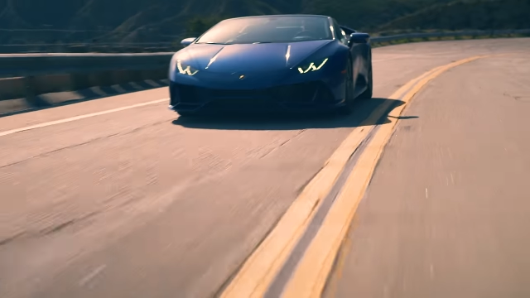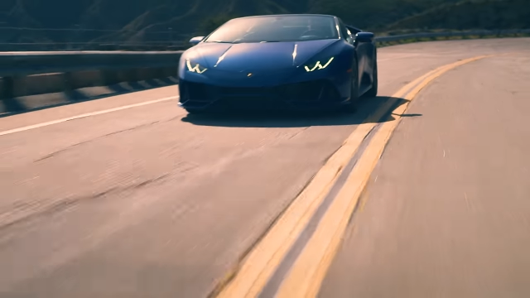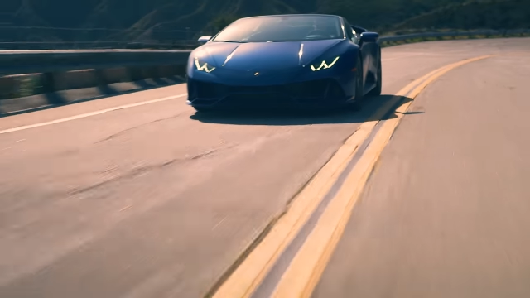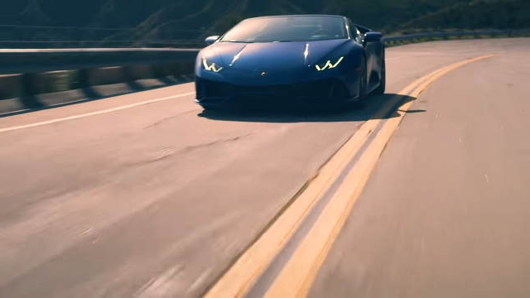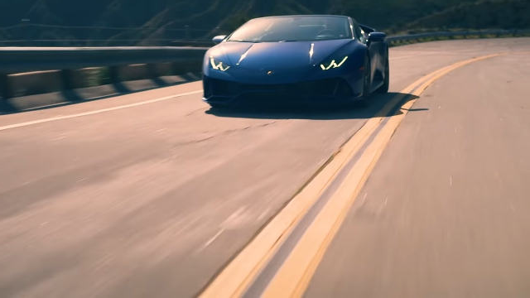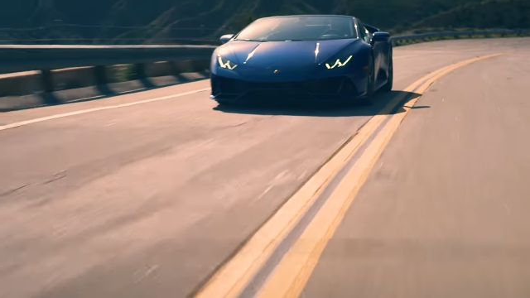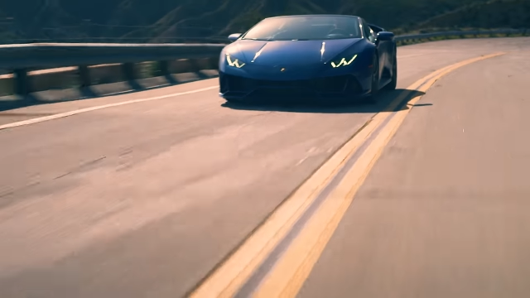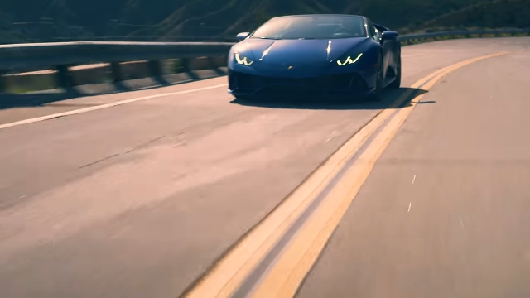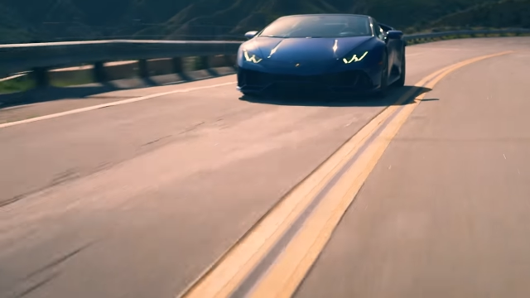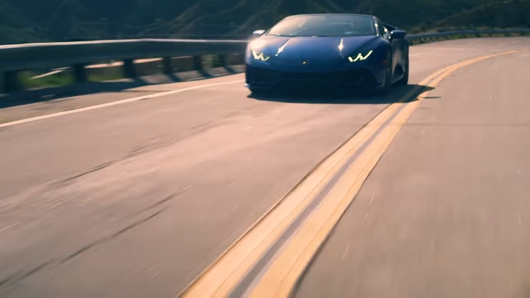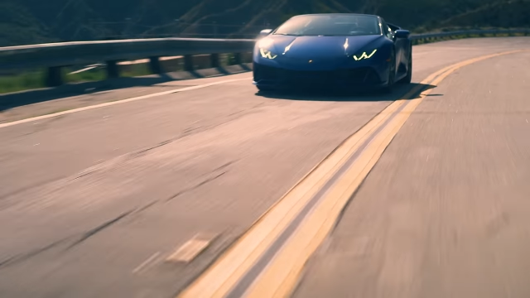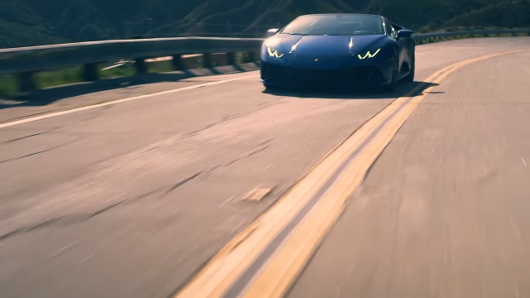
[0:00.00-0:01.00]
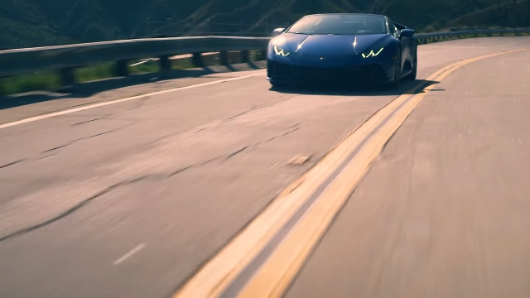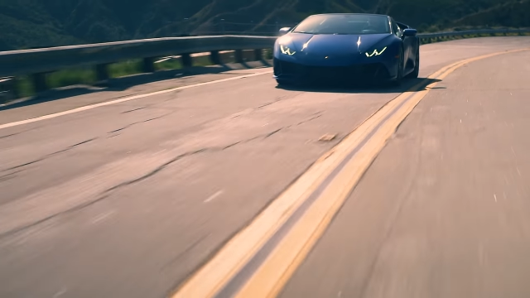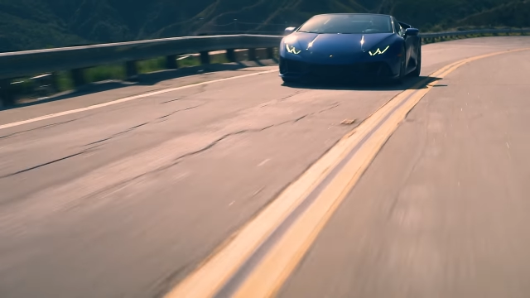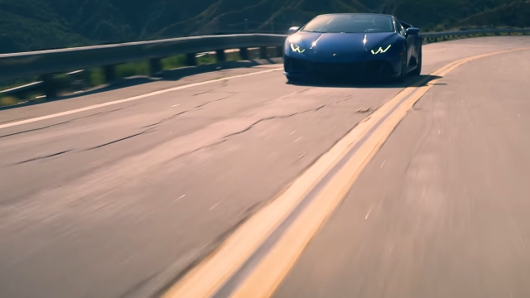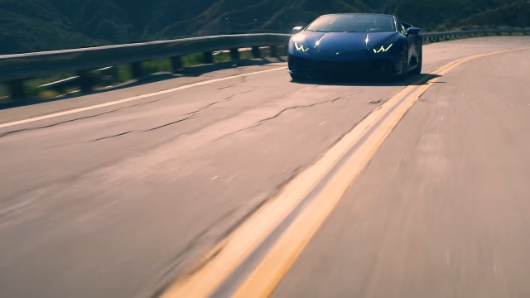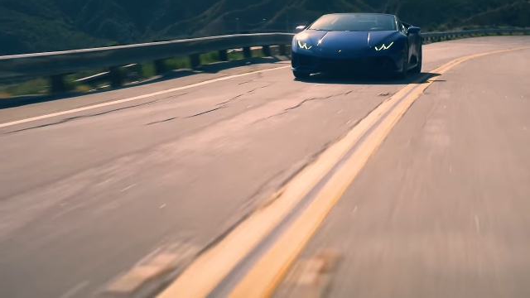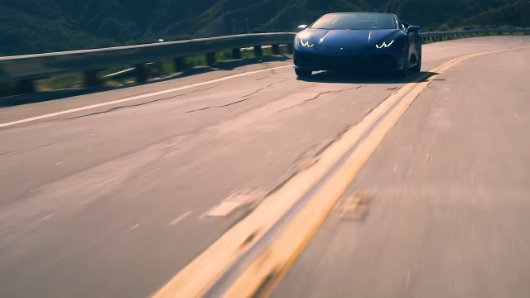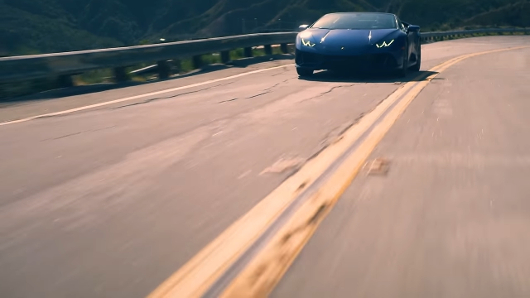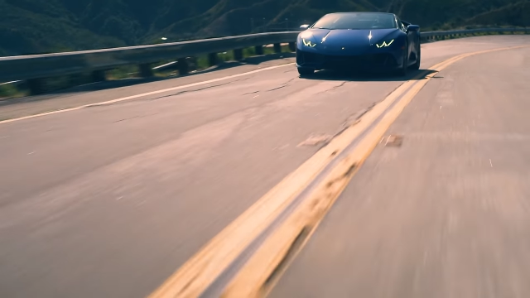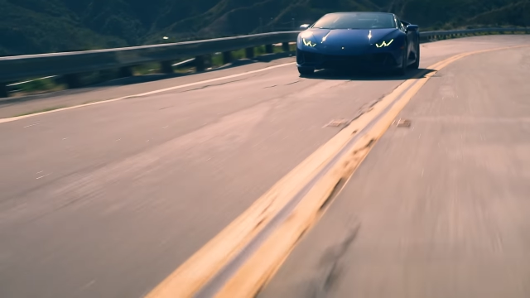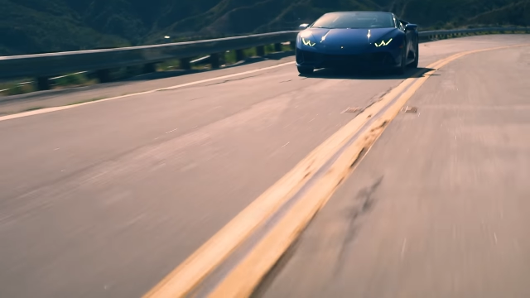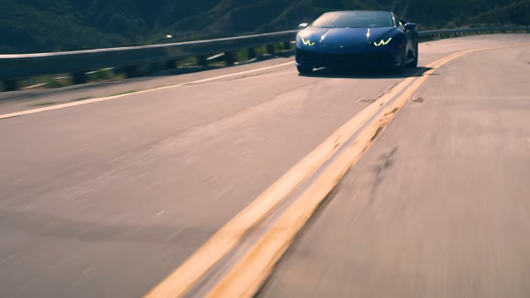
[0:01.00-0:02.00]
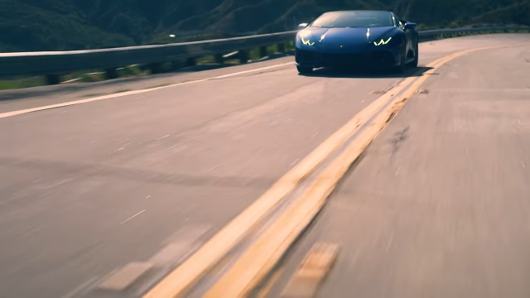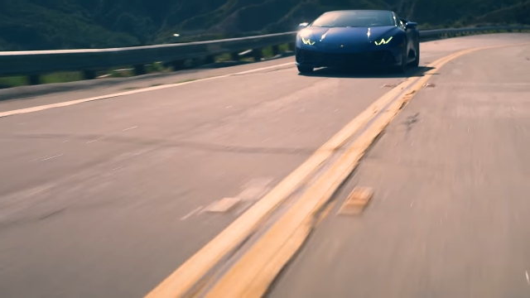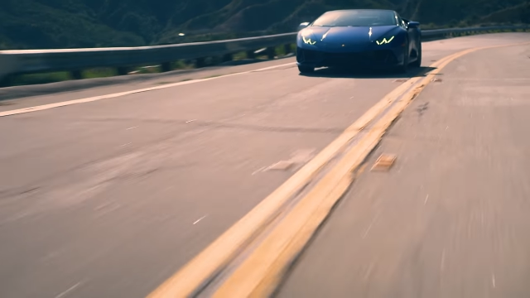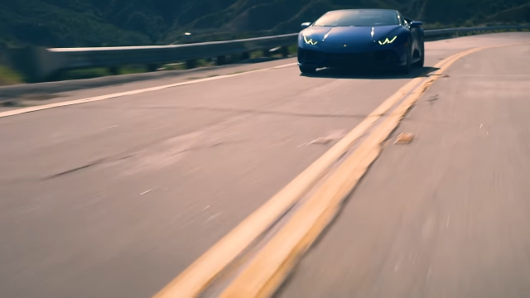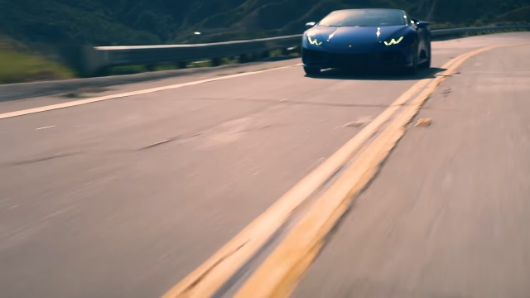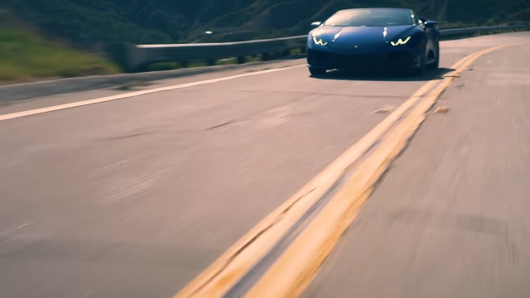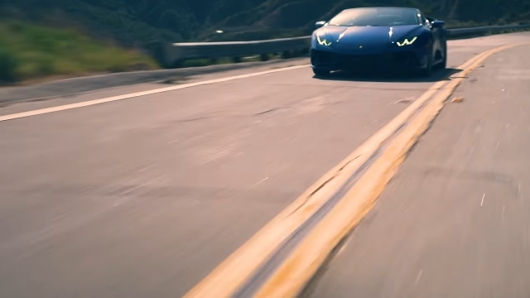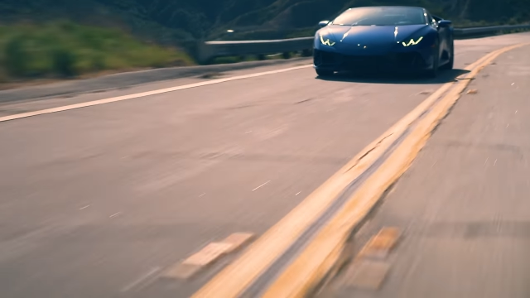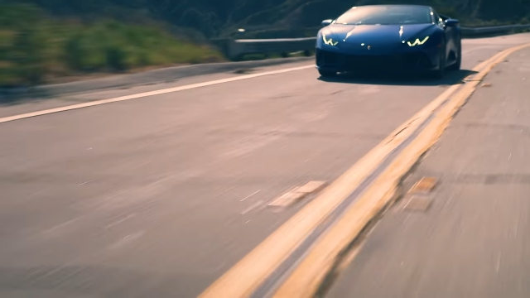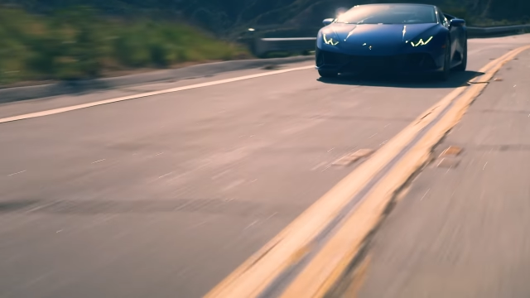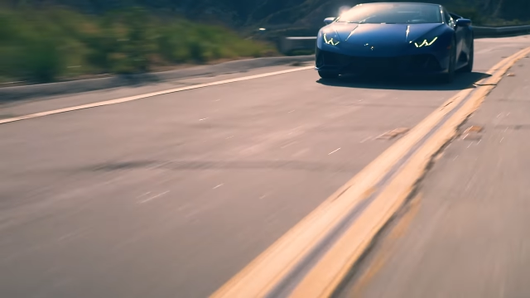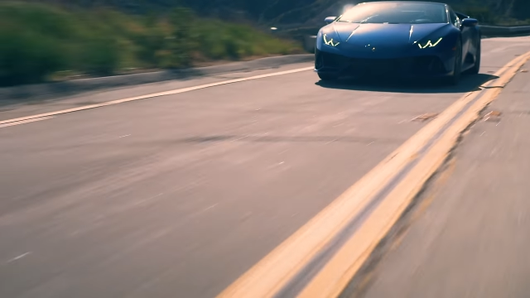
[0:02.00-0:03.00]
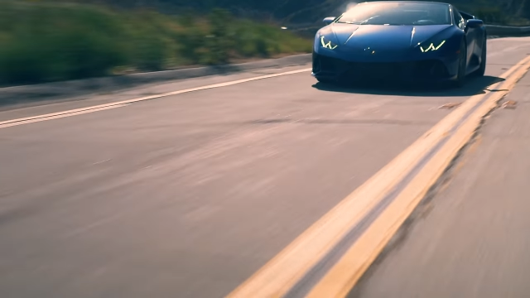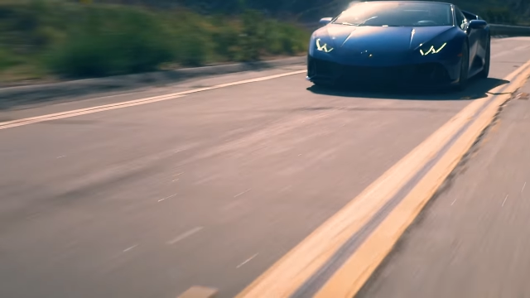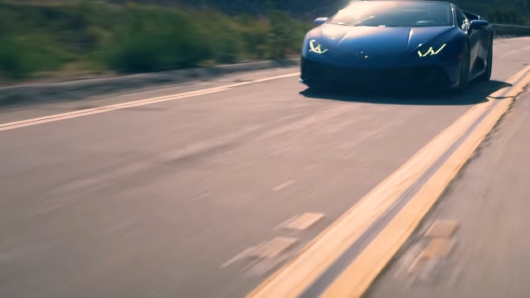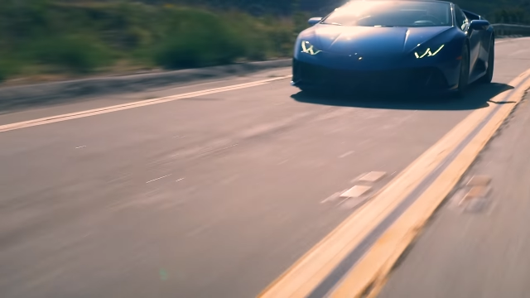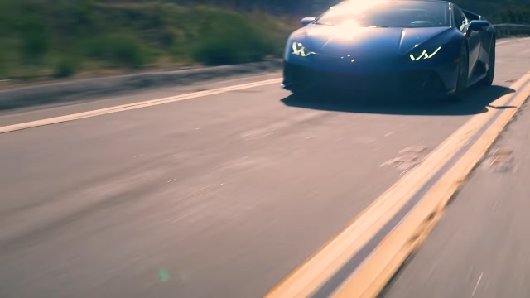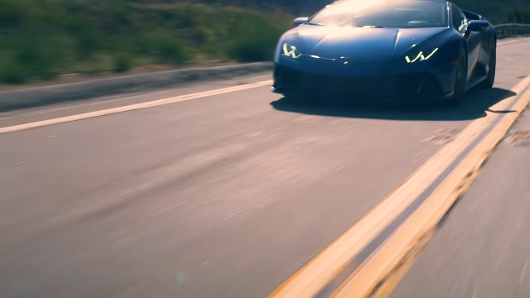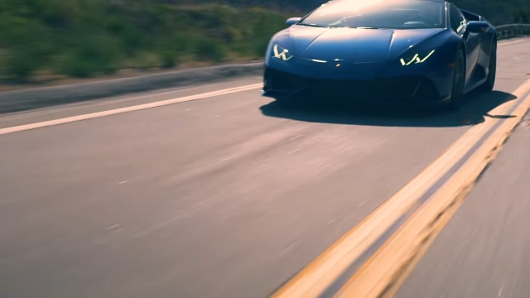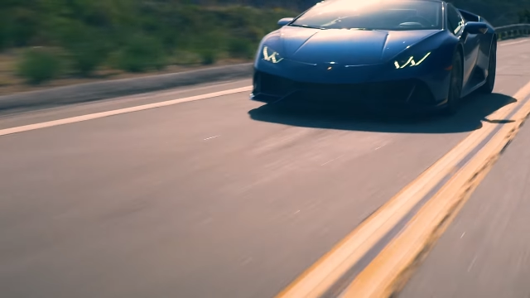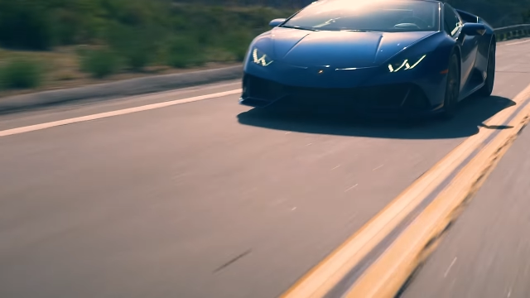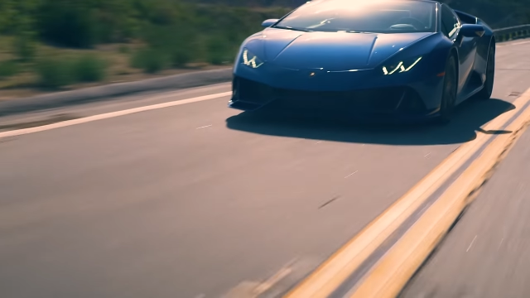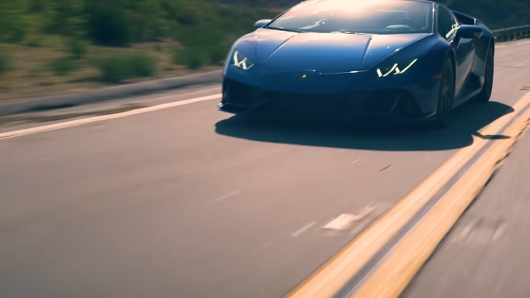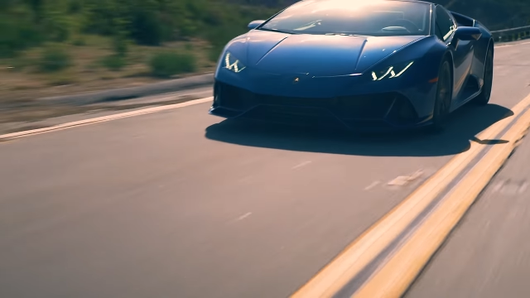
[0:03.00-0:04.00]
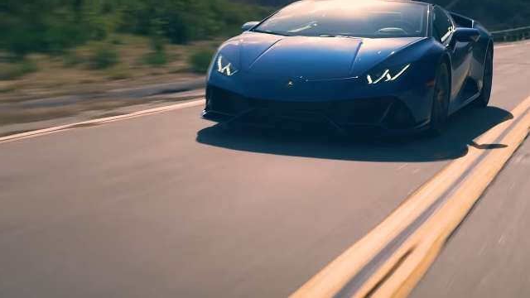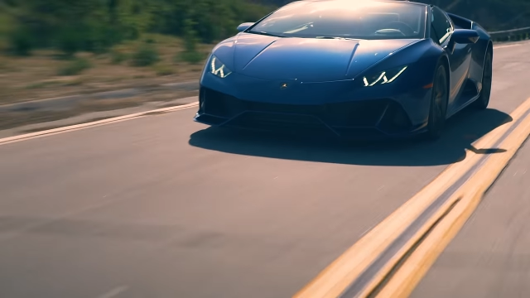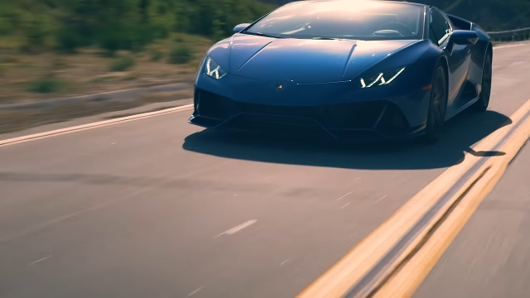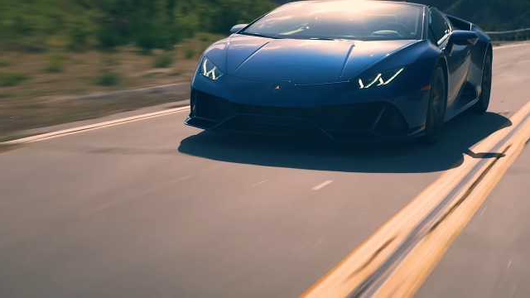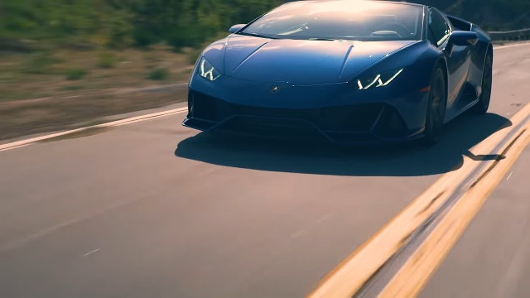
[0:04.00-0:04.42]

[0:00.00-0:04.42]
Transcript: Nobody's mouth can be seen.